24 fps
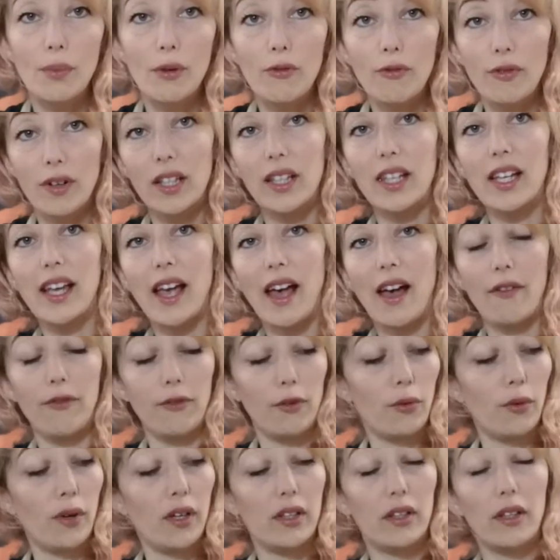be really
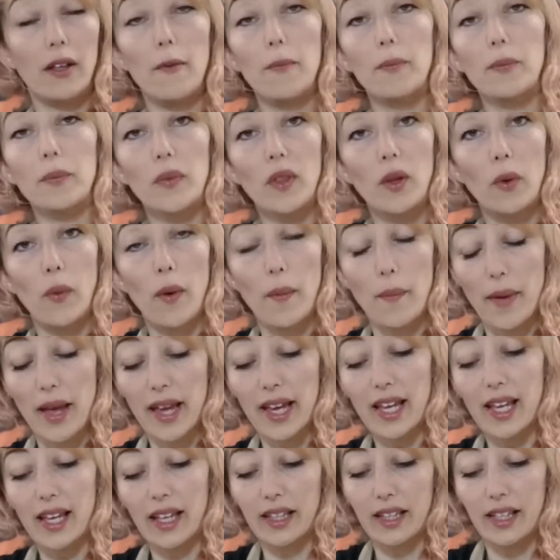careful with when
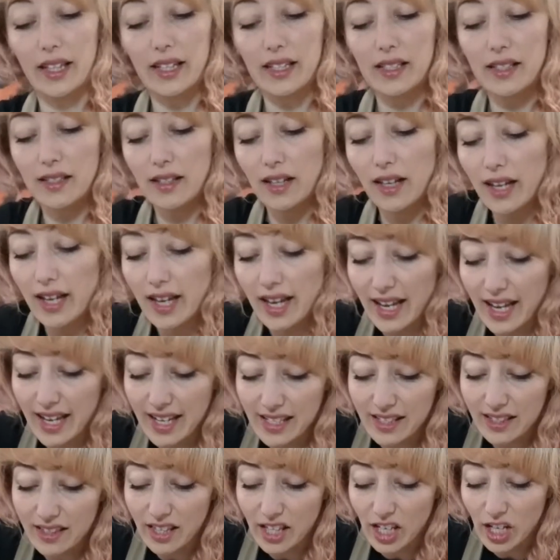making this
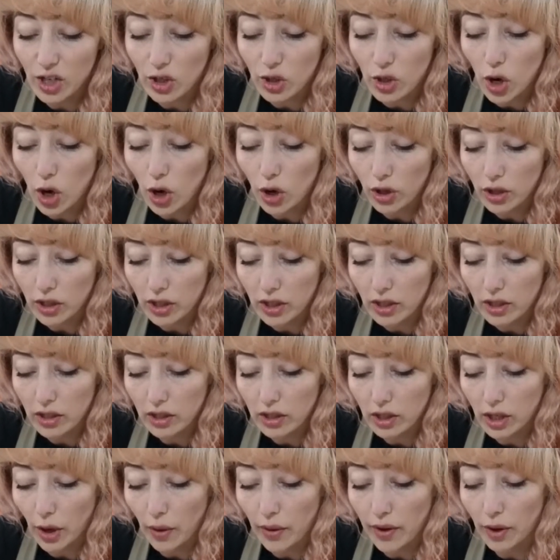is that you're not
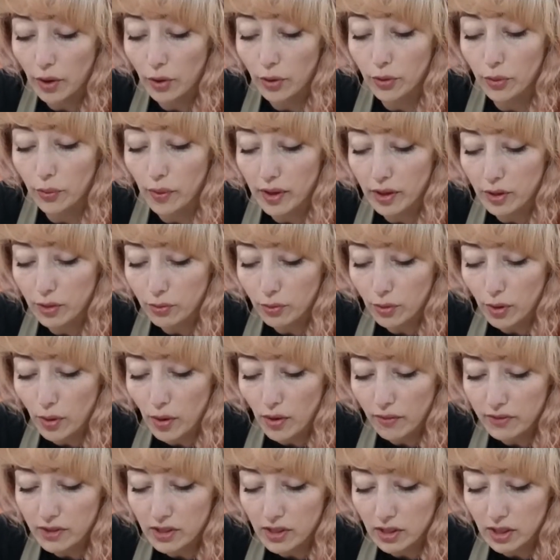going all the way through.
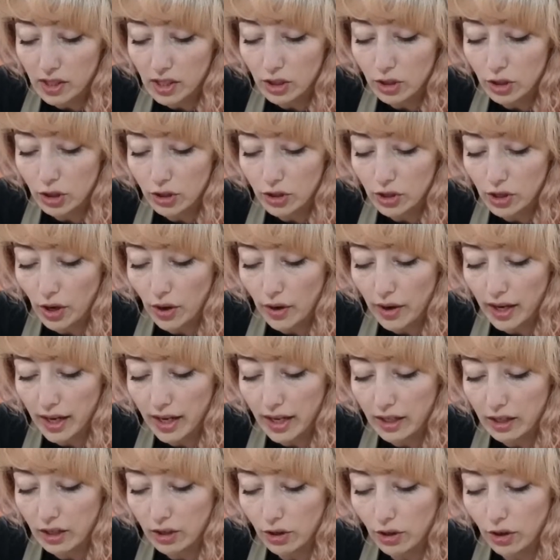Obviously, you're just going
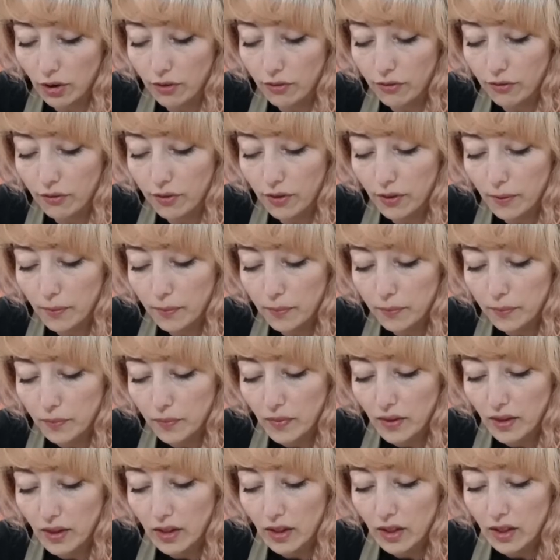in enough
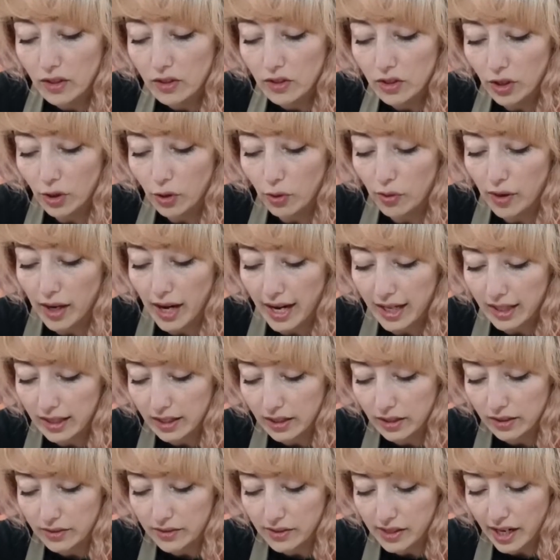to create
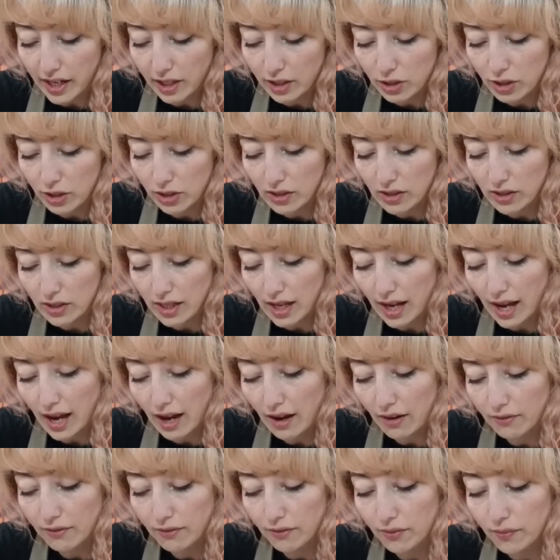little sections that
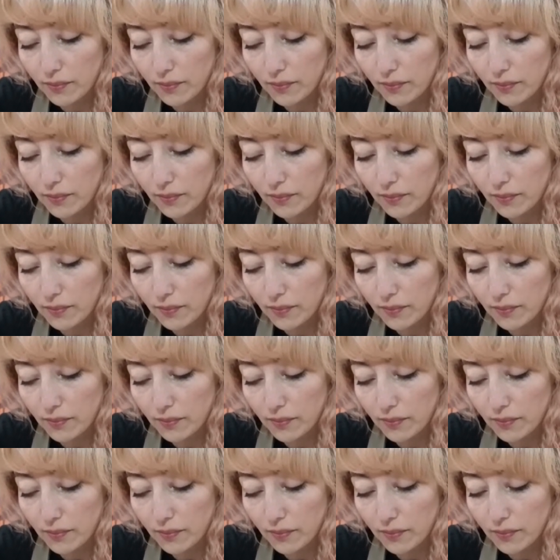have